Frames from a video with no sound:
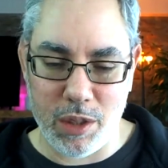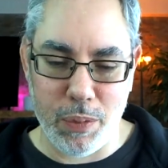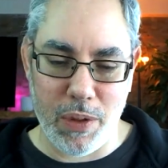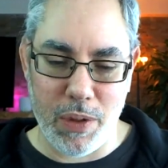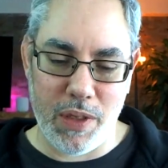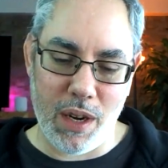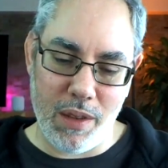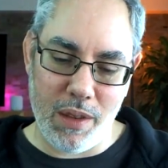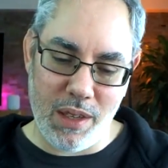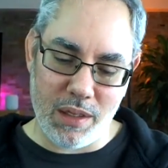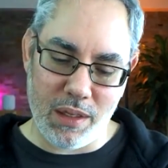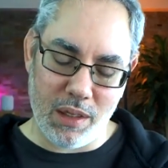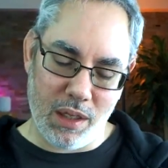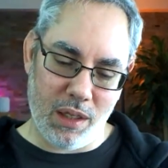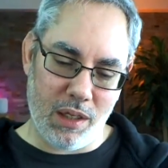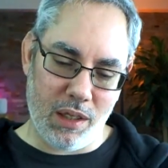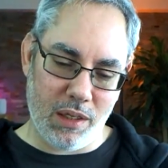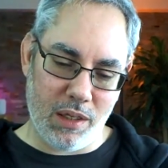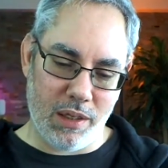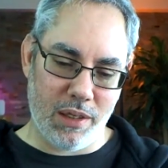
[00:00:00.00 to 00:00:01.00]
But there are these
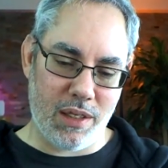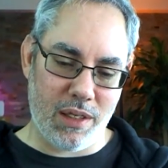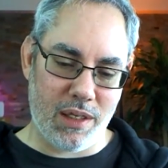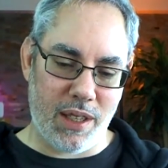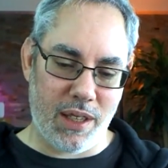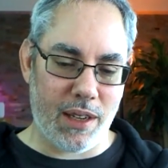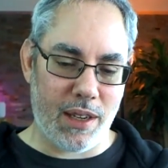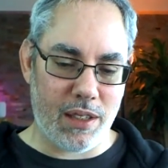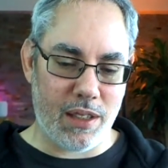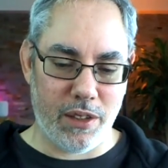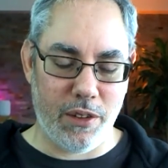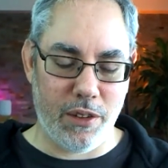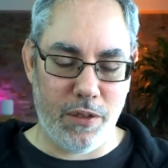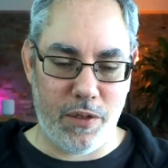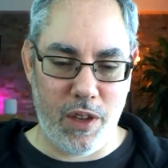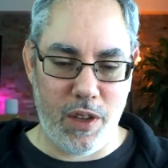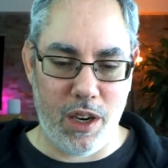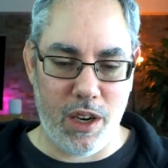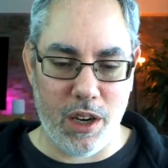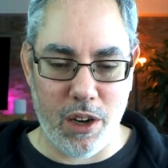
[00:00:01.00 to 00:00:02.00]
little sticks of
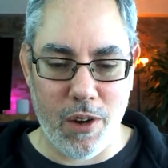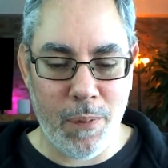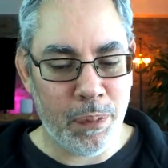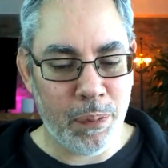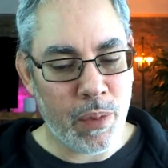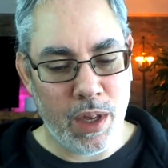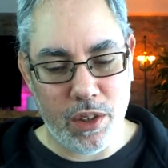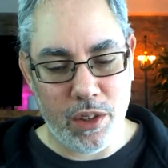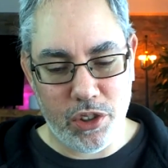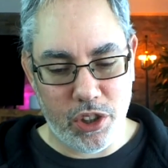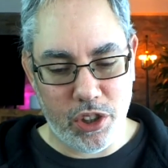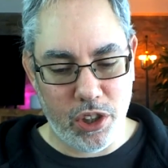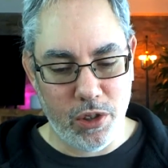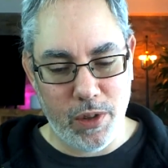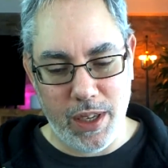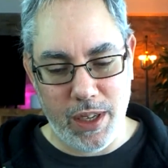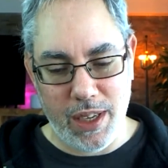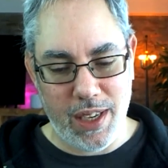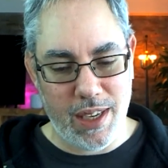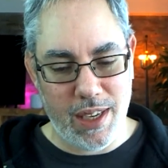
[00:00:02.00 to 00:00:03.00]

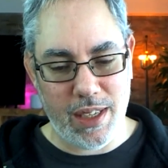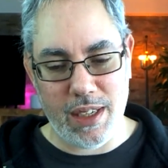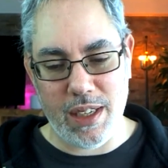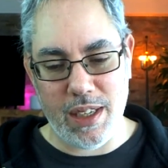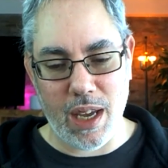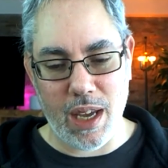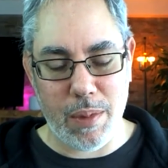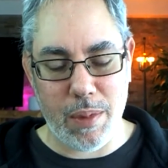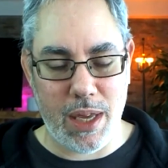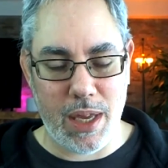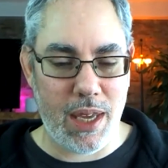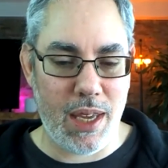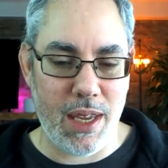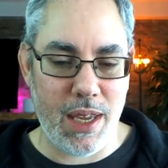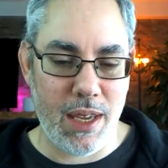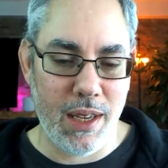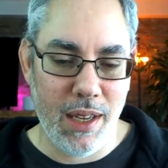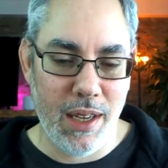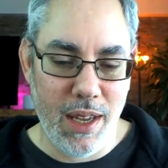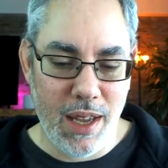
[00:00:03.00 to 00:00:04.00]
chewy,
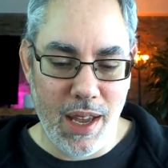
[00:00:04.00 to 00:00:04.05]
yummy,